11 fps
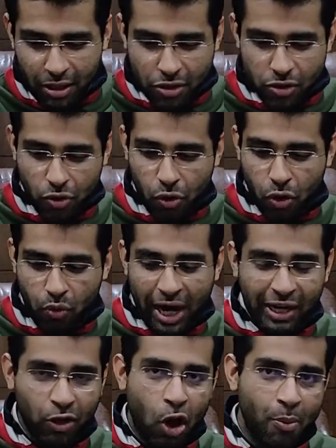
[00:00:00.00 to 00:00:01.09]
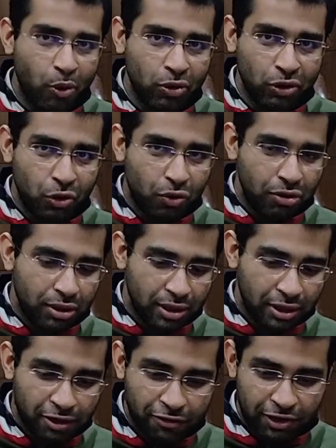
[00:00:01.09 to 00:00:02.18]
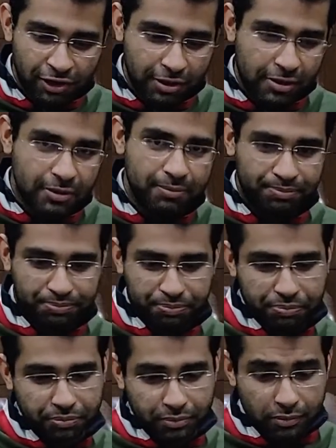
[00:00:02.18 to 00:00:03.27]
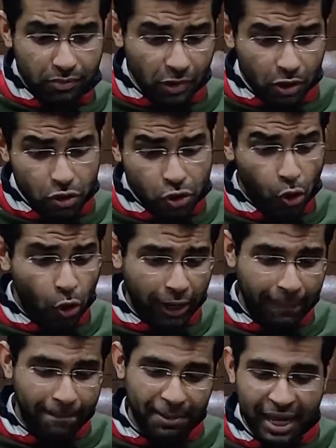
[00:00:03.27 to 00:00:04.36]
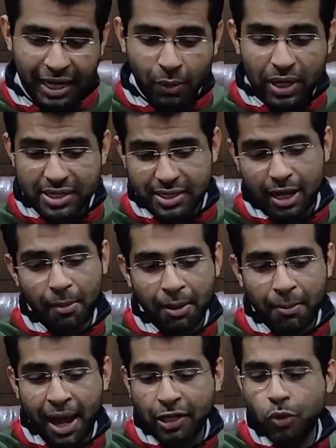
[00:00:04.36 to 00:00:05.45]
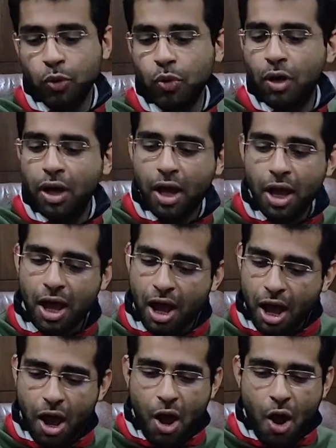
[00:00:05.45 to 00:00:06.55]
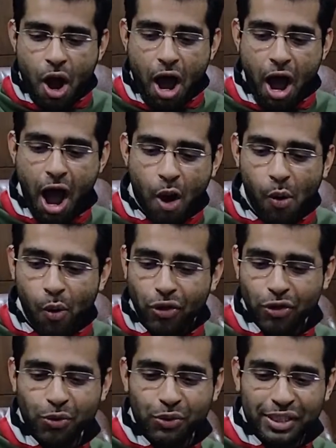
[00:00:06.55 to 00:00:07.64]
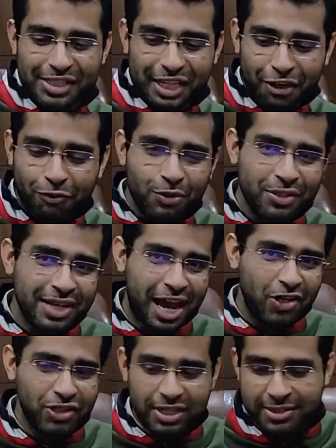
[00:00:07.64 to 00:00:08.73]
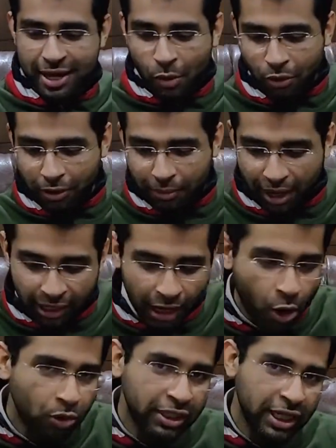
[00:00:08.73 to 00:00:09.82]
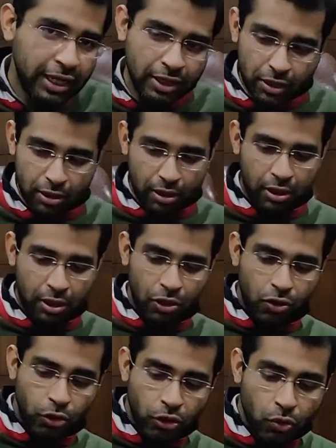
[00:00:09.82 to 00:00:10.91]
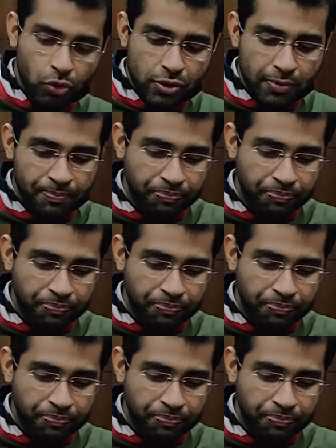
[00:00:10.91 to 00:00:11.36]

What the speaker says: So right now I'm on the neutral filters. So okay, anyways, coming back to how do these earphones actually sound and how are they to use.